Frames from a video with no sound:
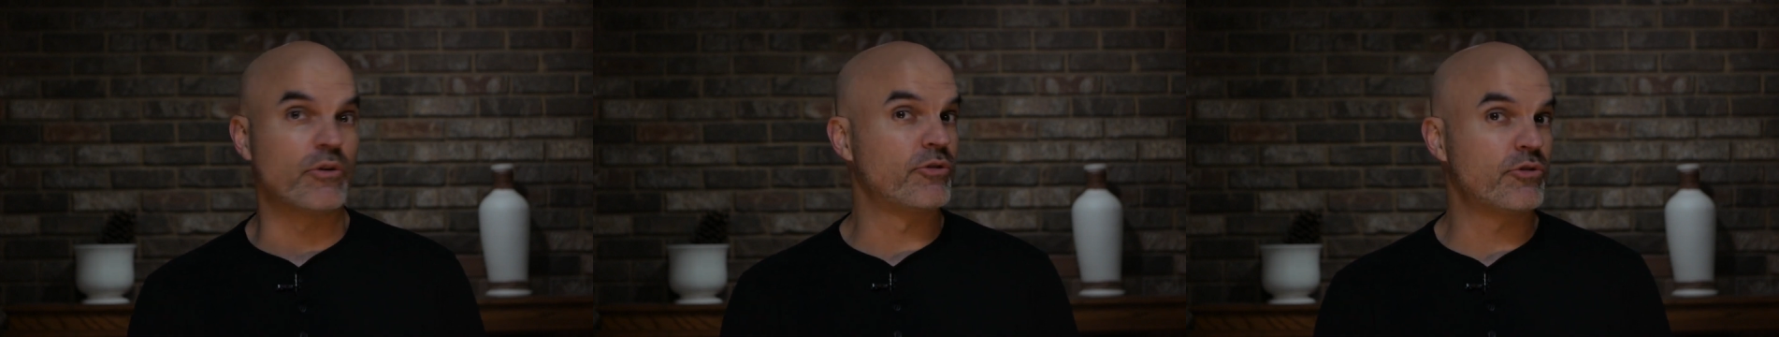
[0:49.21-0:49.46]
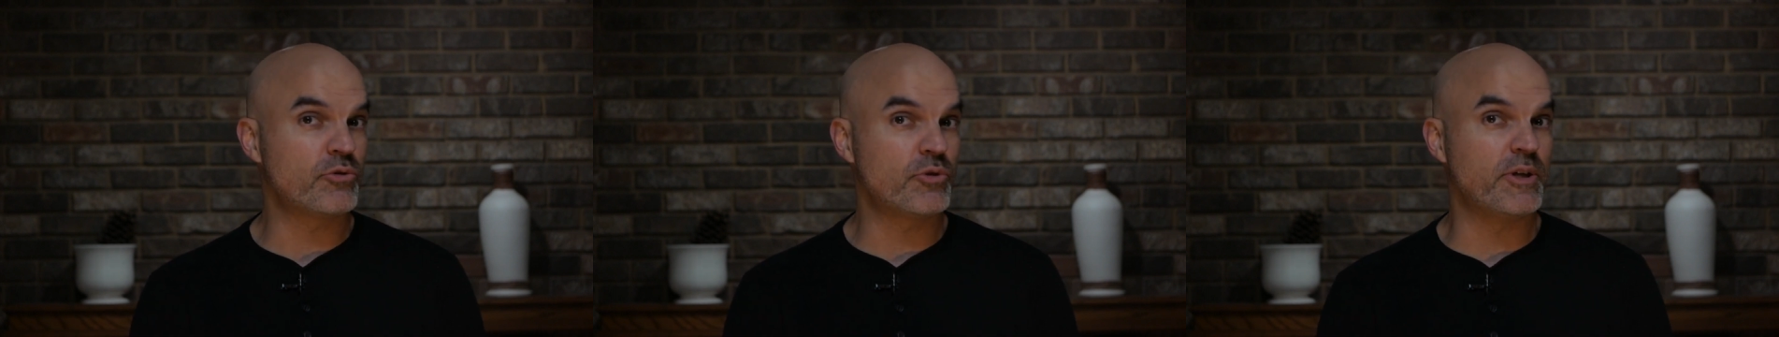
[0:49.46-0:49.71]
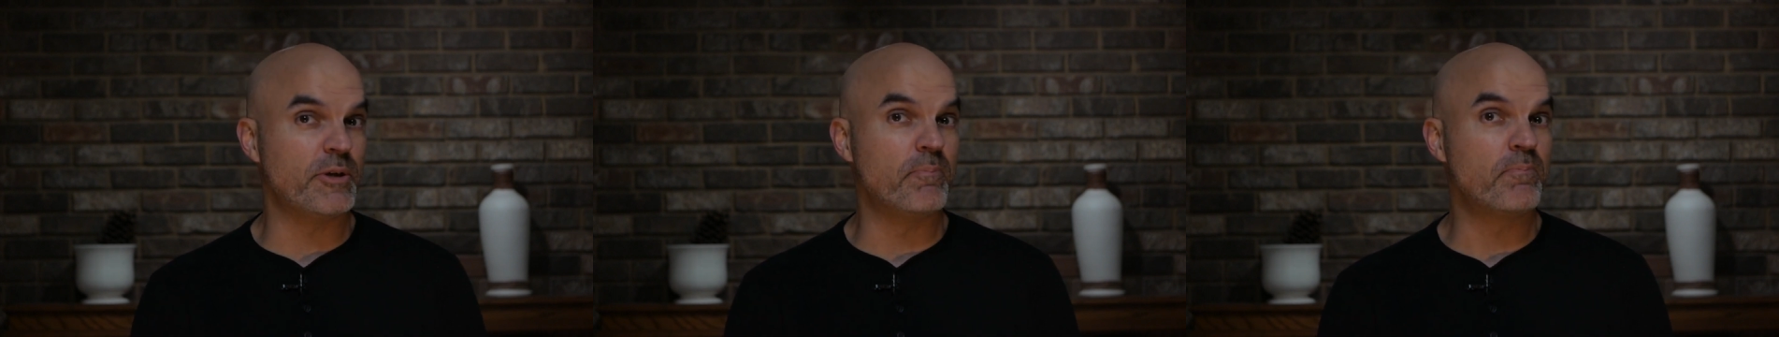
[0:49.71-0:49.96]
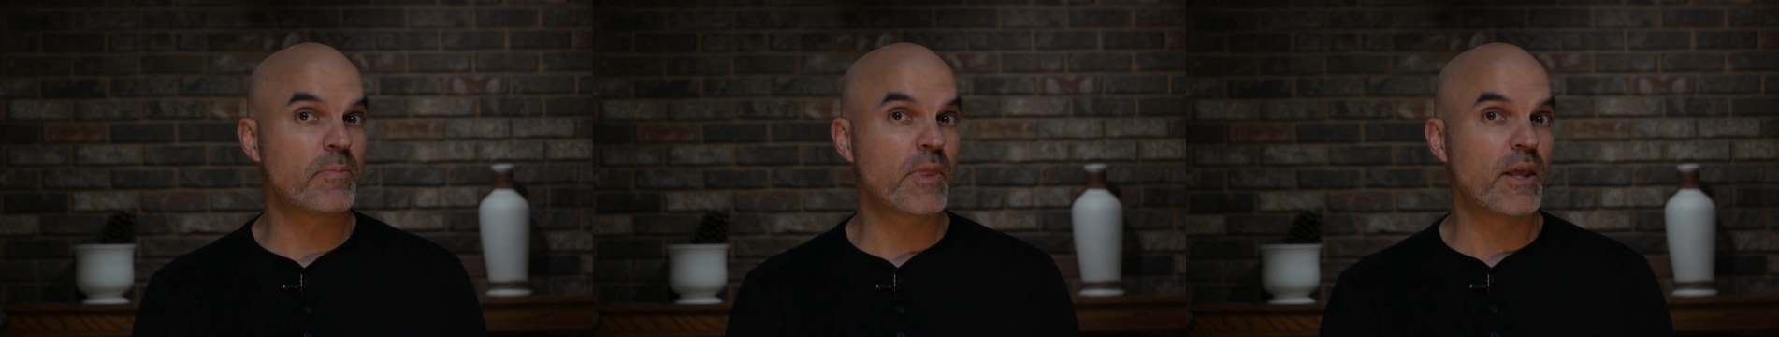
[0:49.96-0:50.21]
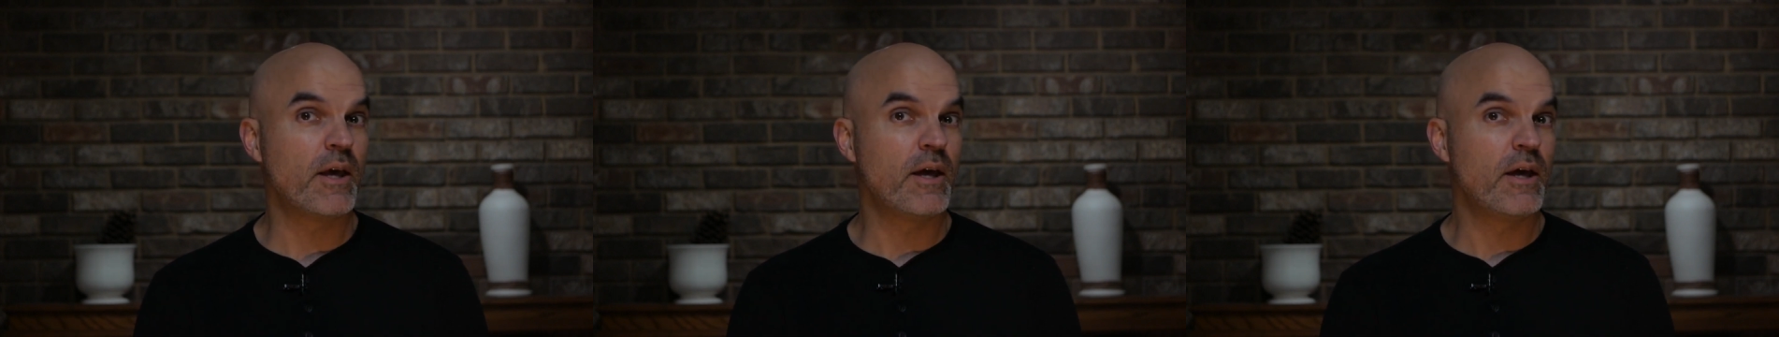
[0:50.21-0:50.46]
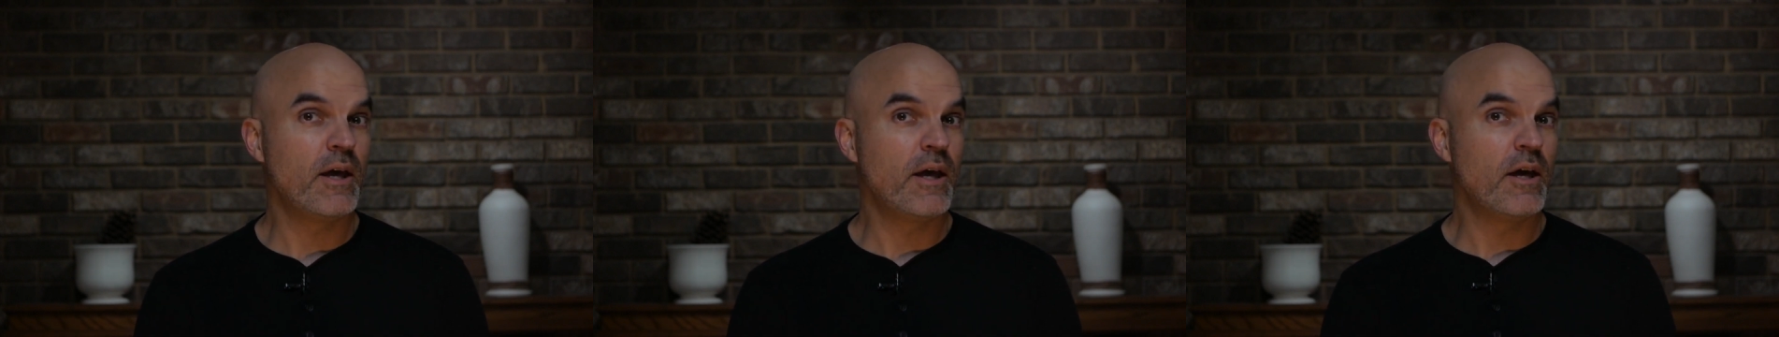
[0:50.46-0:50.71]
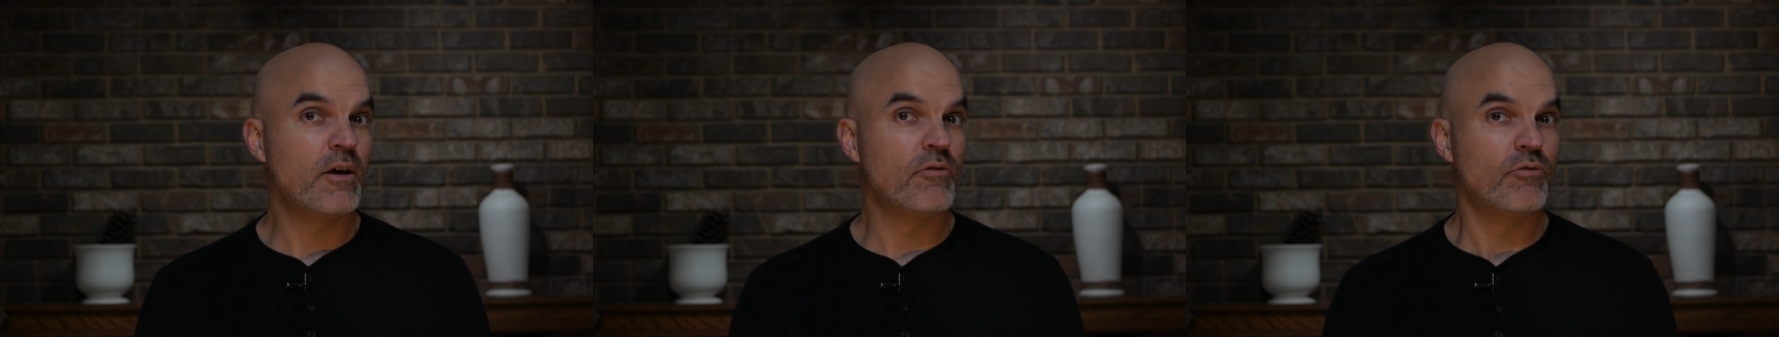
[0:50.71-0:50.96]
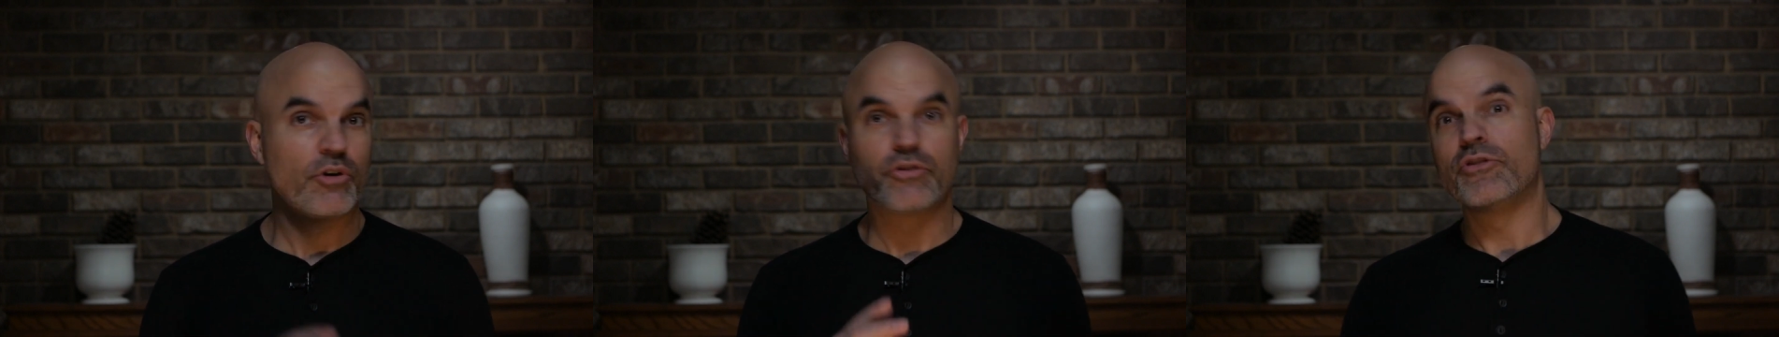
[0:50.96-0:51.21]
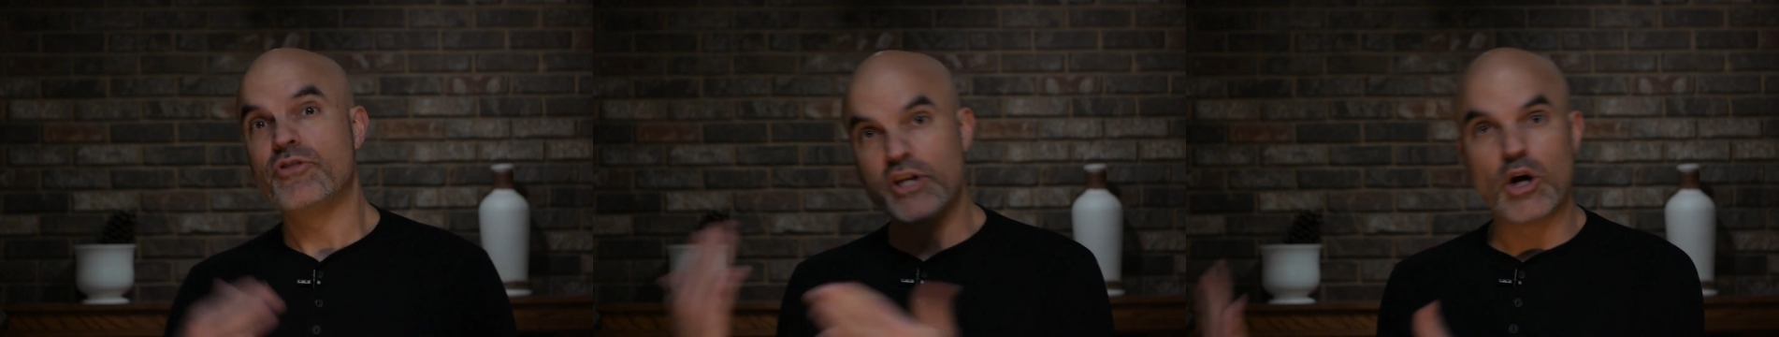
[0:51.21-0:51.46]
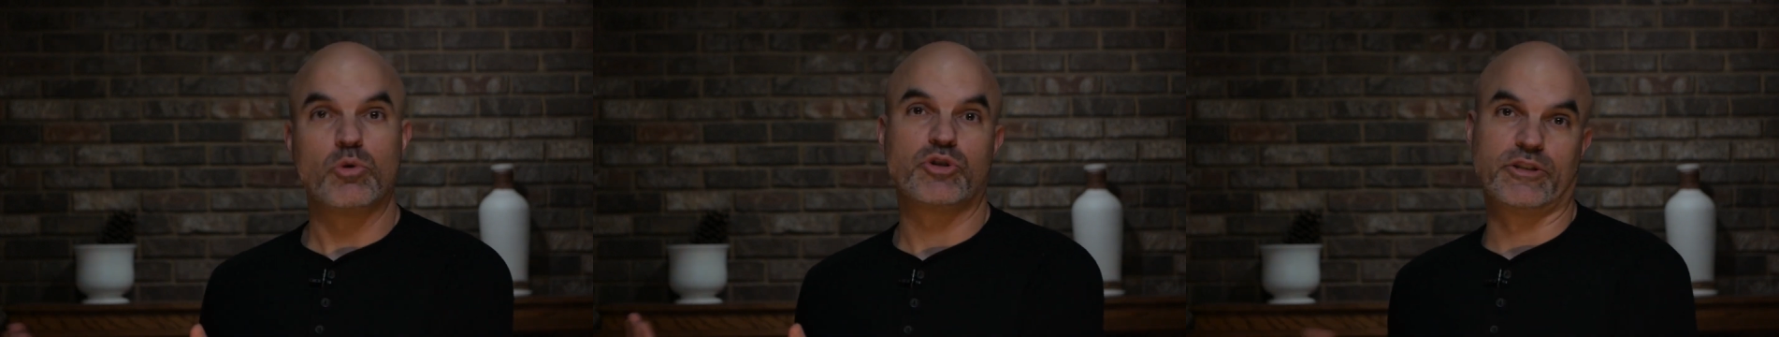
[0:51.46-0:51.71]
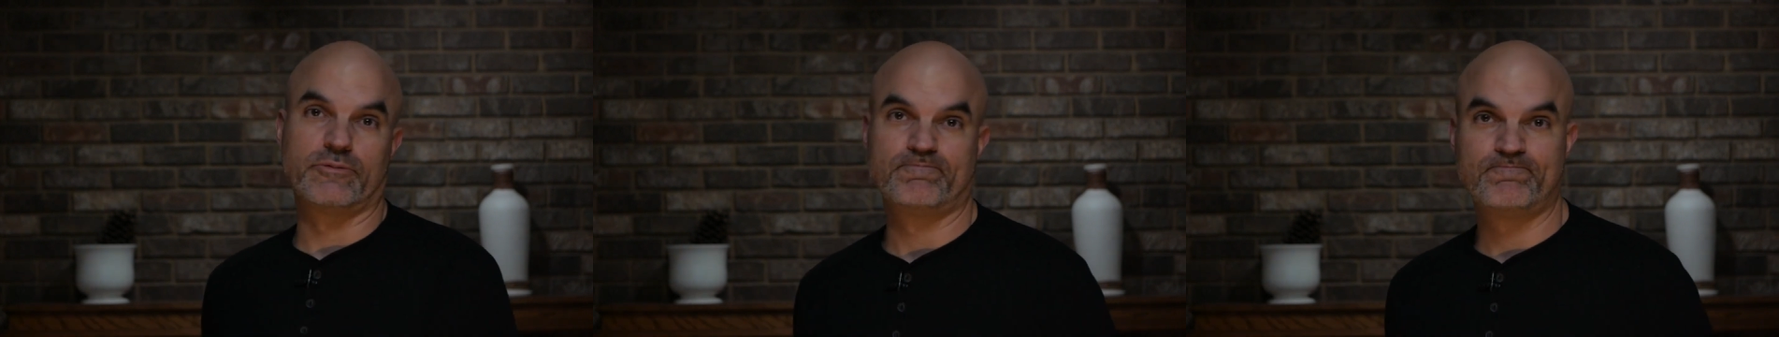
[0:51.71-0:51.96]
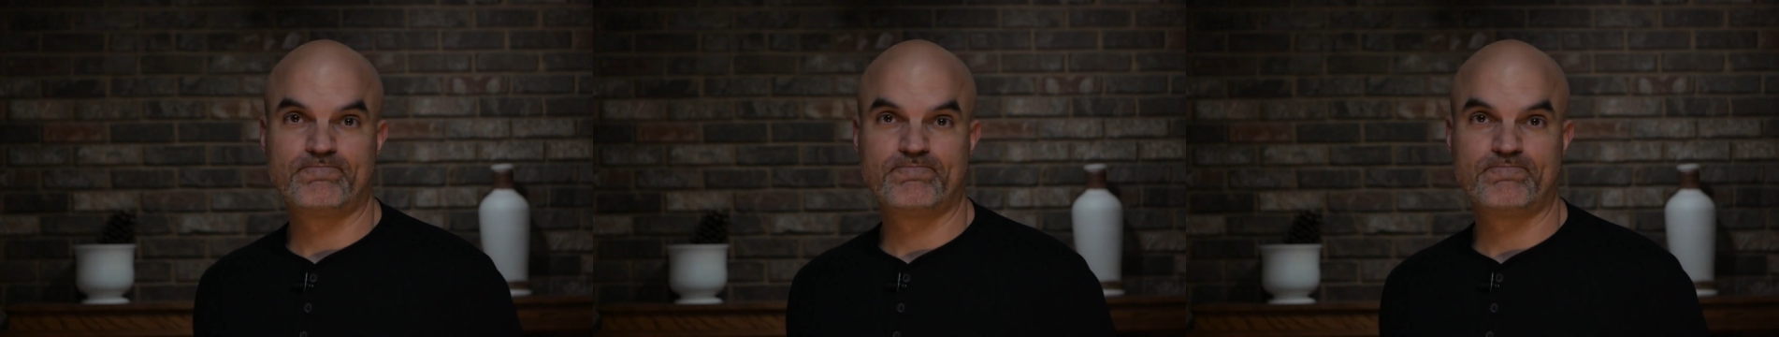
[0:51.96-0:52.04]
stream versus the ocean.